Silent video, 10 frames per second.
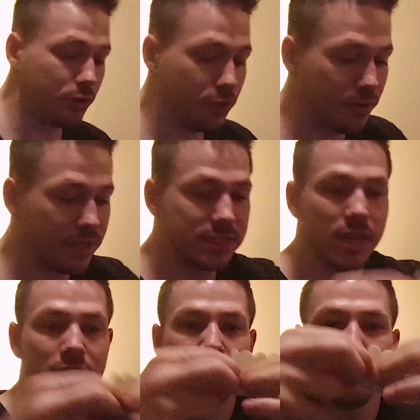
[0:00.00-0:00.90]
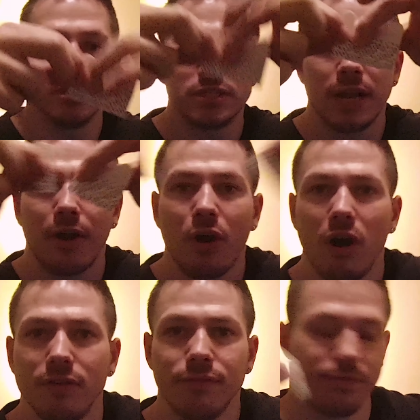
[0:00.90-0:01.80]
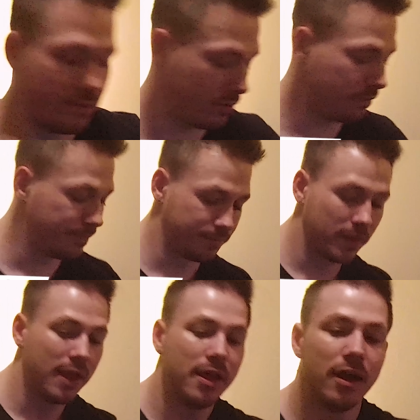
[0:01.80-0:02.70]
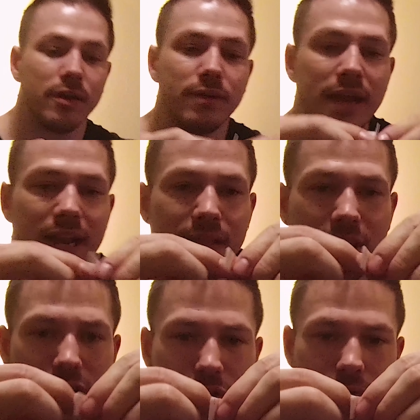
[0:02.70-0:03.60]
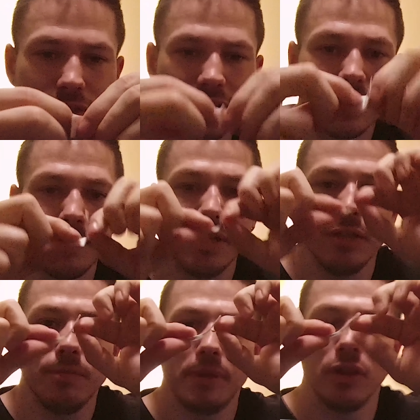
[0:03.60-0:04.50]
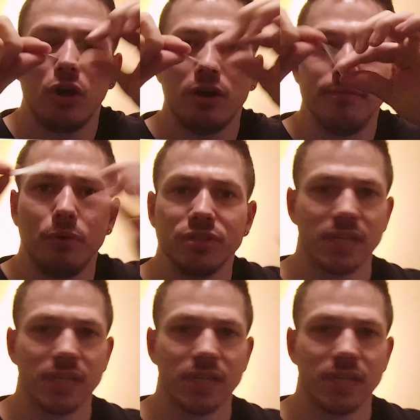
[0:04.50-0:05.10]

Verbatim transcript: you do is you just tear it off, all right, and then you just simply you peel it off both